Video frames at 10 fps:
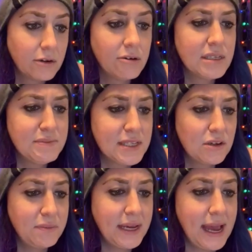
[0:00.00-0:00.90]
Christmas
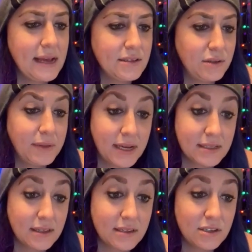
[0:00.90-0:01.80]
could be canceled
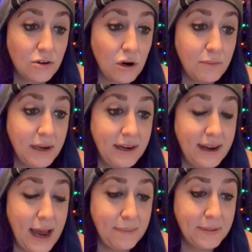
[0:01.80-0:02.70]
because of the storm, and
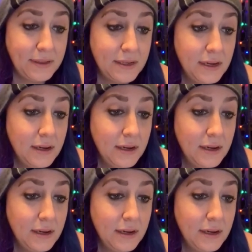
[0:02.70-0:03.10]
it happened.